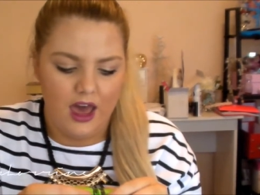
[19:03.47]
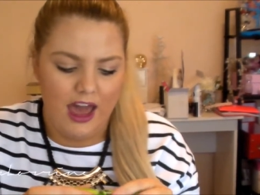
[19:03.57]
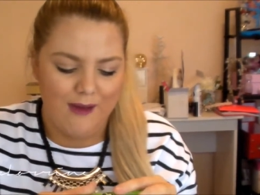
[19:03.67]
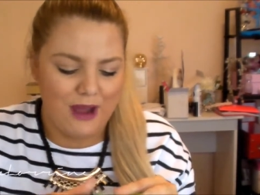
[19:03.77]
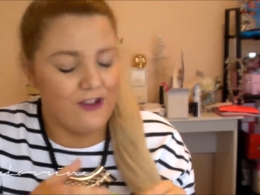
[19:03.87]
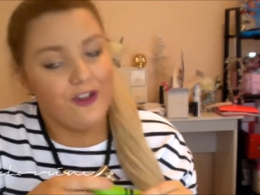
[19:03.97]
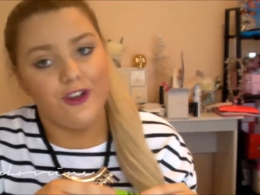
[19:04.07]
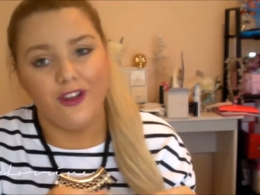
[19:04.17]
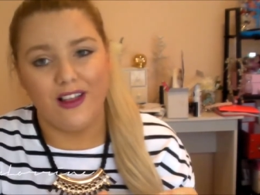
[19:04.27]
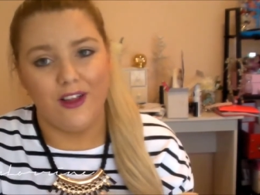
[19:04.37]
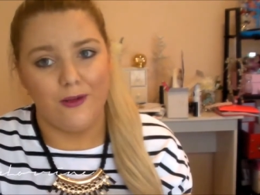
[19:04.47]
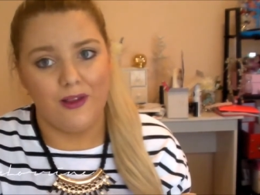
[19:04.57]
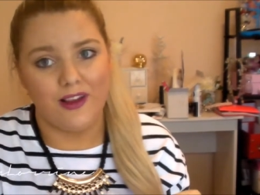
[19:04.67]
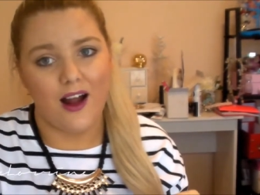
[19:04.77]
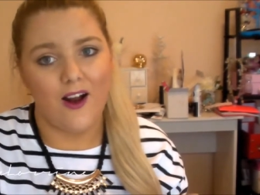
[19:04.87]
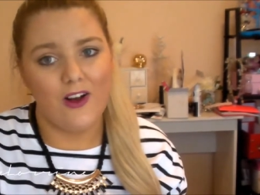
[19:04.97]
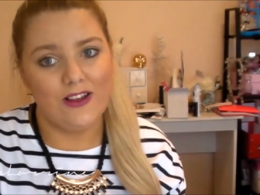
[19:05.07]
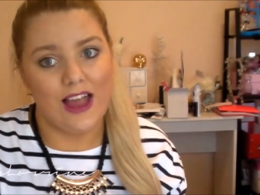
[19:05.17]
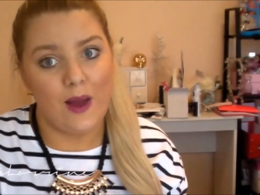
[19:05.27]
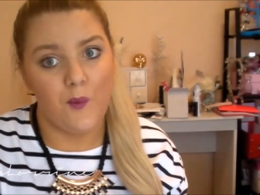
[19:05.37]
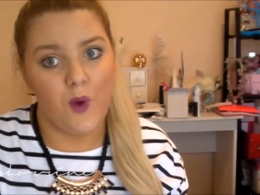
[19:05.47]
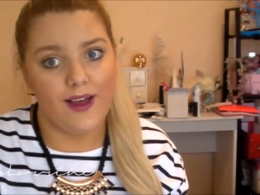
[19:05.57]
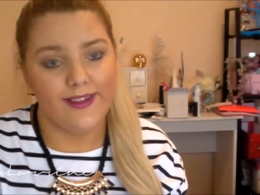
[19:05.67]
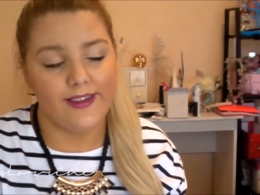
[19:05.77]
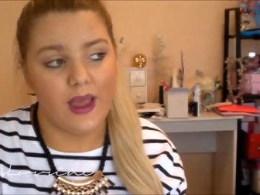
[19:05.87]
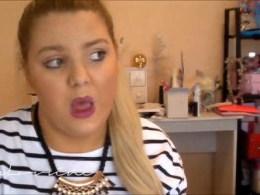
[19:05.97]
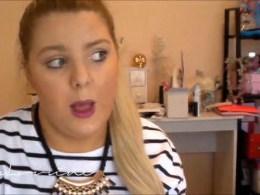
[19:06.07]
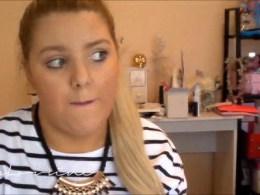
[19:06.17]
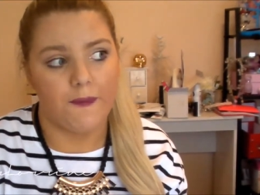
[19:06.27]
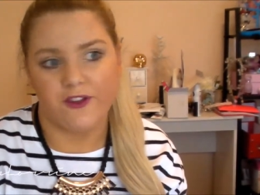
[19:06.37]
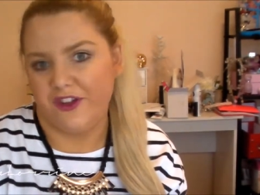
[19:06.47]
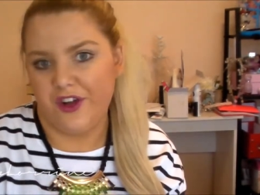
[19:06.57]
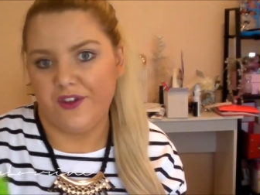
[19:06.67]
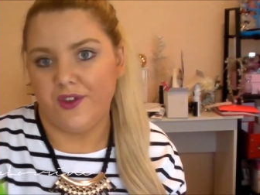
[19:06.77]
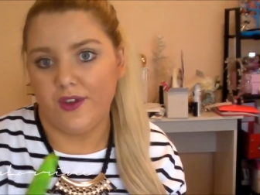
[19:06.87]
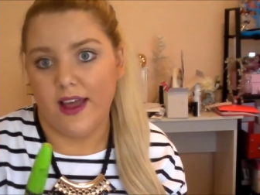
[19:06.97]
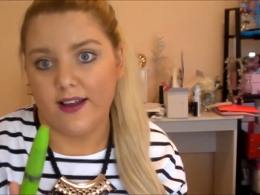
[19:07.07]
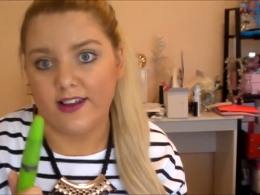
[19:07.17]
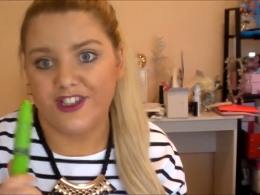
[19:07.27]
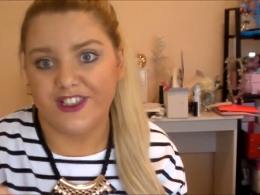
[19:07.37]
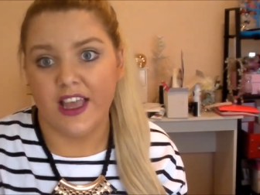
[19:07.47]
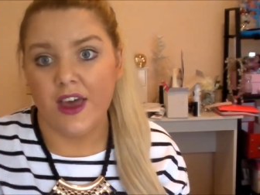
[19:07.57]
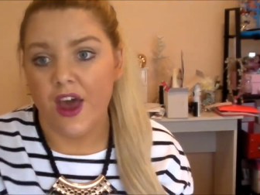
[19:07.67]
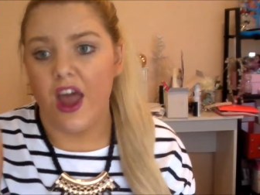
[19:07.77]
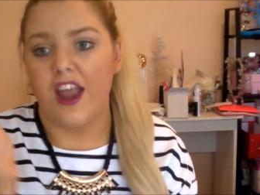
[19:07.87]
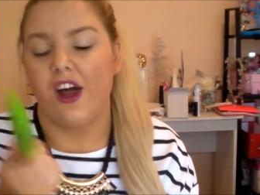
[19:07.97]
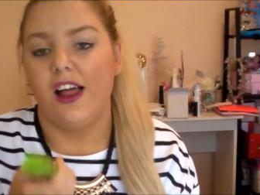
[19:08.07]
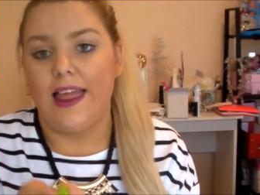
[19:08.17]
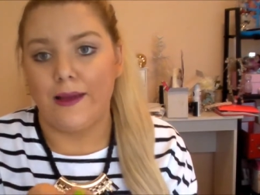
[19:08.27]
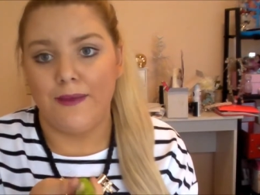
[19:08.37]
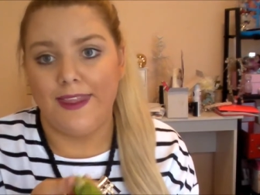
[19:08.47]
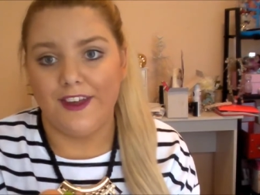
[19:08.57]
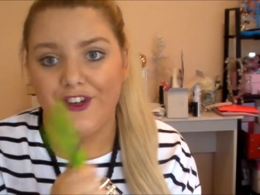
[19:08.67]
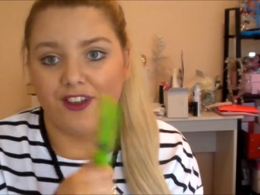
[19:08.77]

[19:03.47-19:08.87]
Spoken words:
I do use a lot of mascaras at once because I do have short lashes and I like my lashes